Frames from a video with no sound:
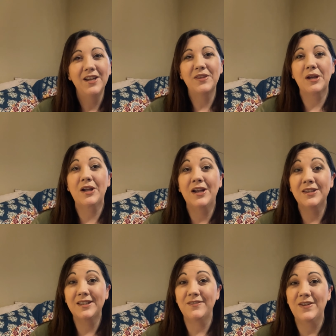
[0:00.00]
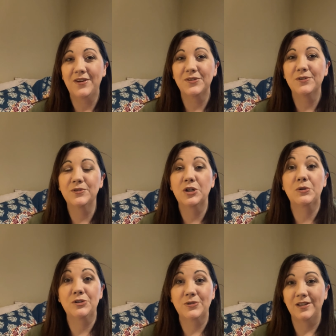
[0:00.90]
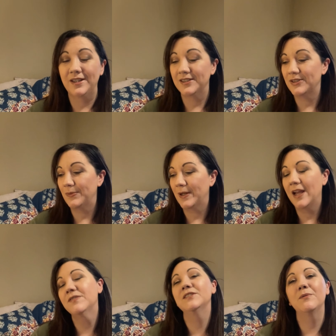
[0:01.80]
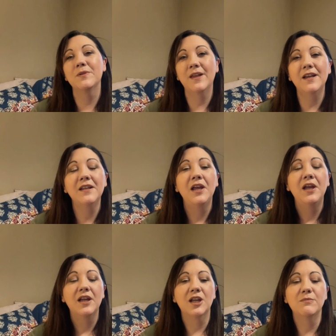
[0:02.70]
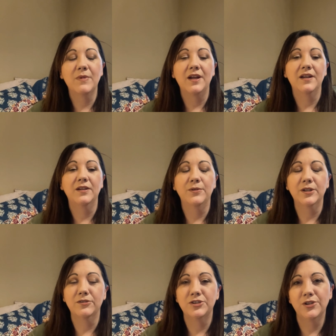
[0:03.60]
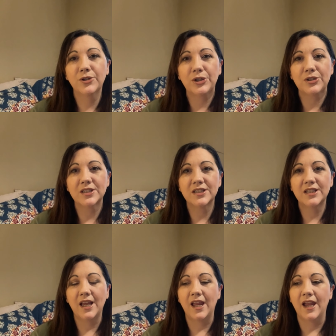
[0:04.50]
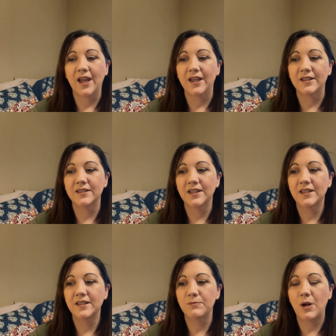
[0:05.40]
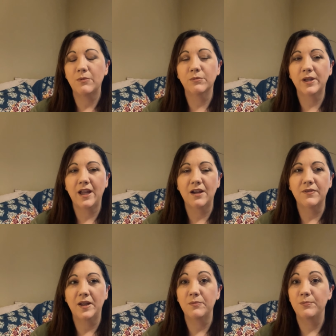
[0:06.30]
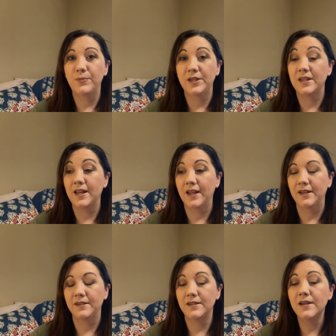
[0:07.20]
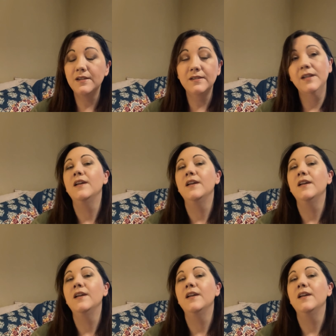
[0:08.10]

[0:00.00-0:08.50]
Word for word: The kind that I found over at Grocery Outlet. So I'm gonna have some of that in my Oikos yogurt, and then probably have a banana.